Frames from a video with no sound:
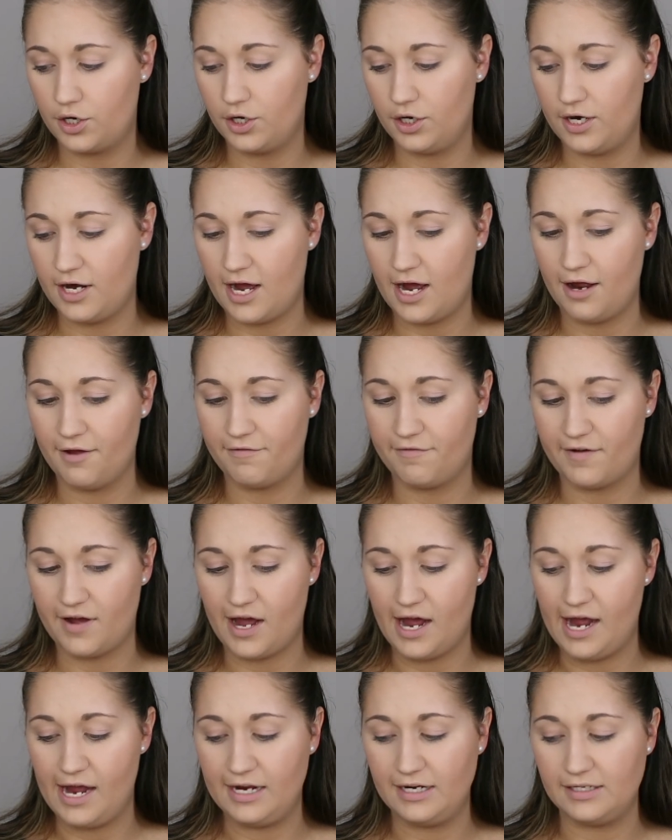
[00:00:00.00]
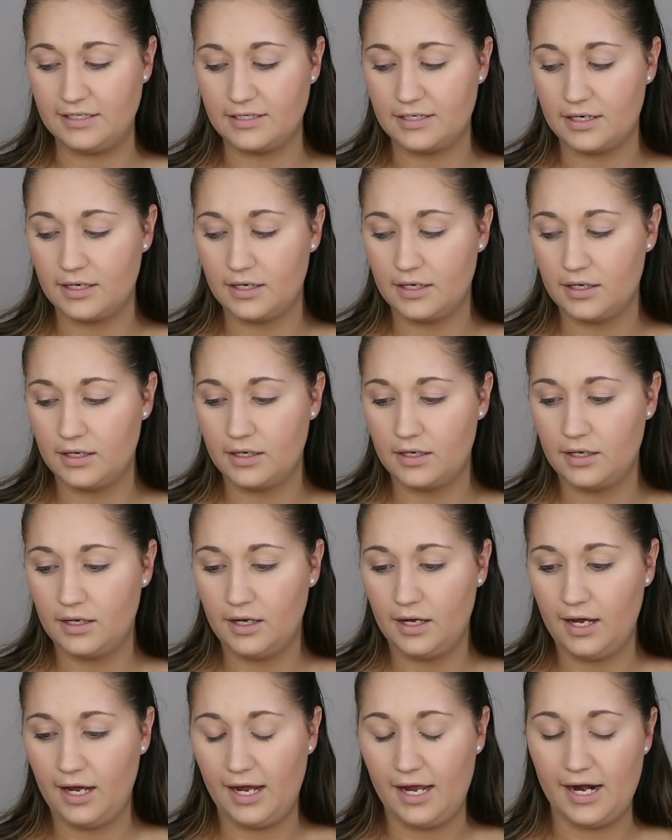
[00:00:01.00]
could not find
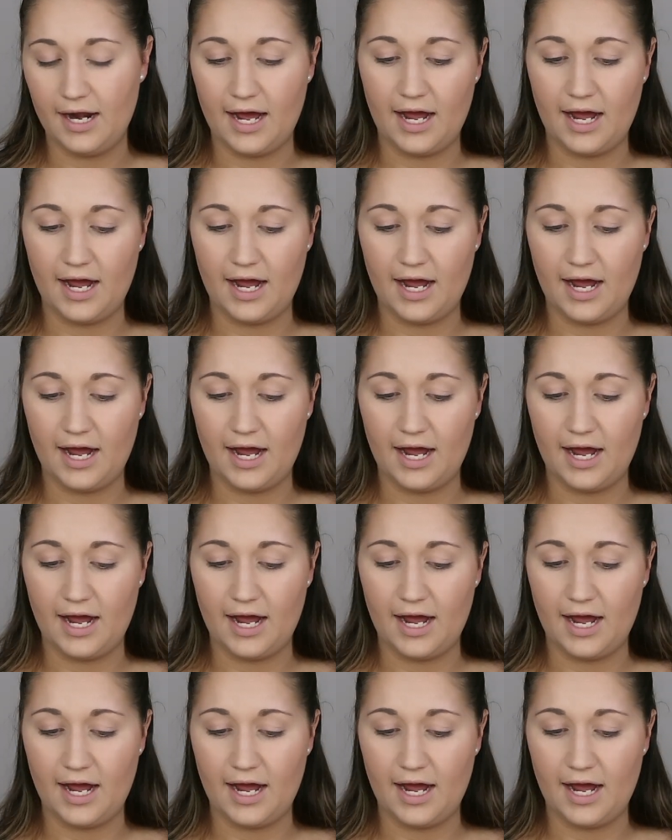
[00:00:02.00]
an